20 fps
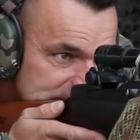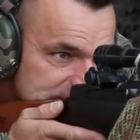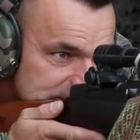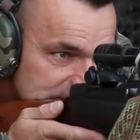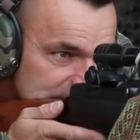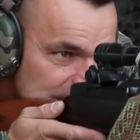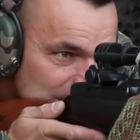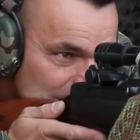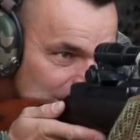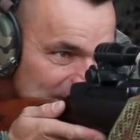
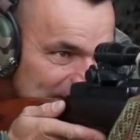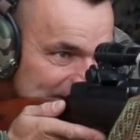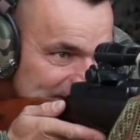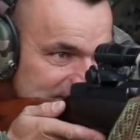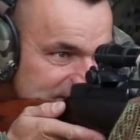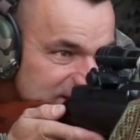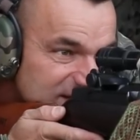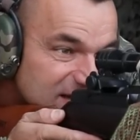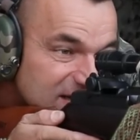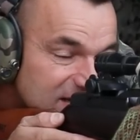you know
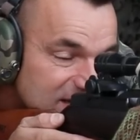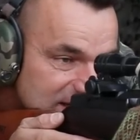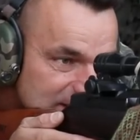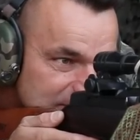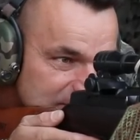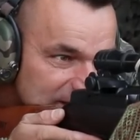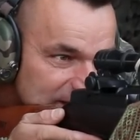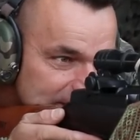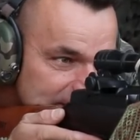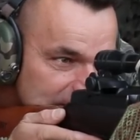what?
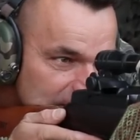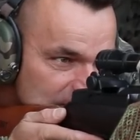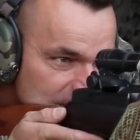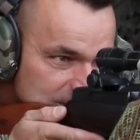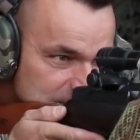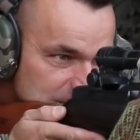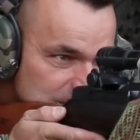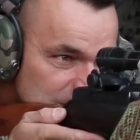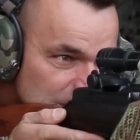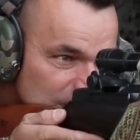I'm not
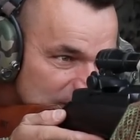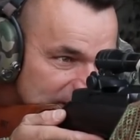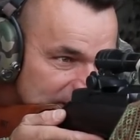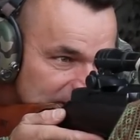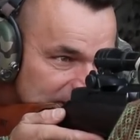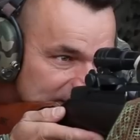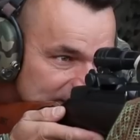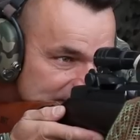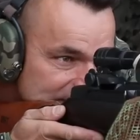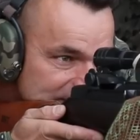going to
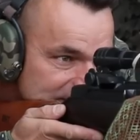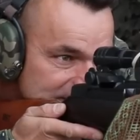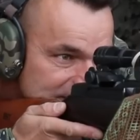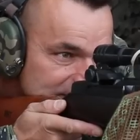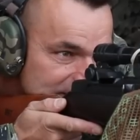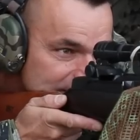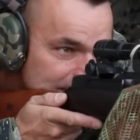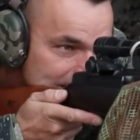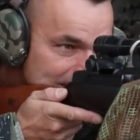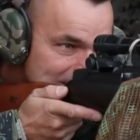dwell on it.
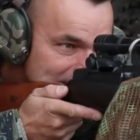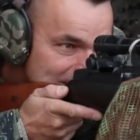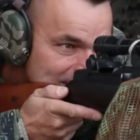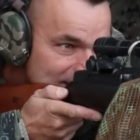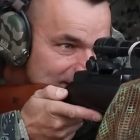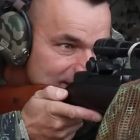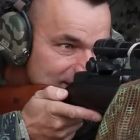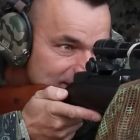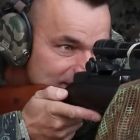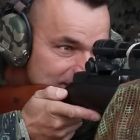
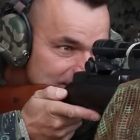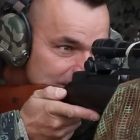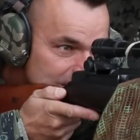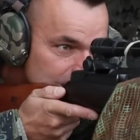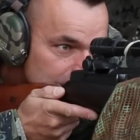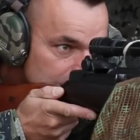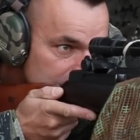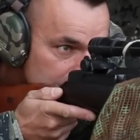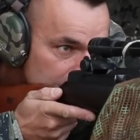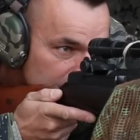
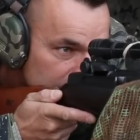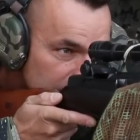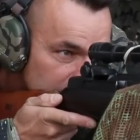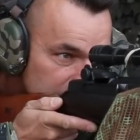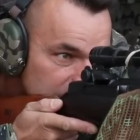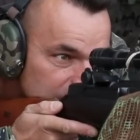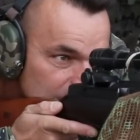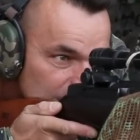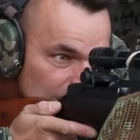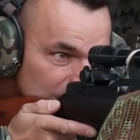
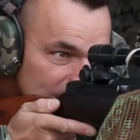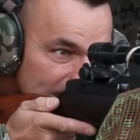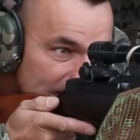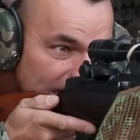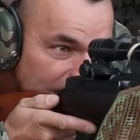We'll, we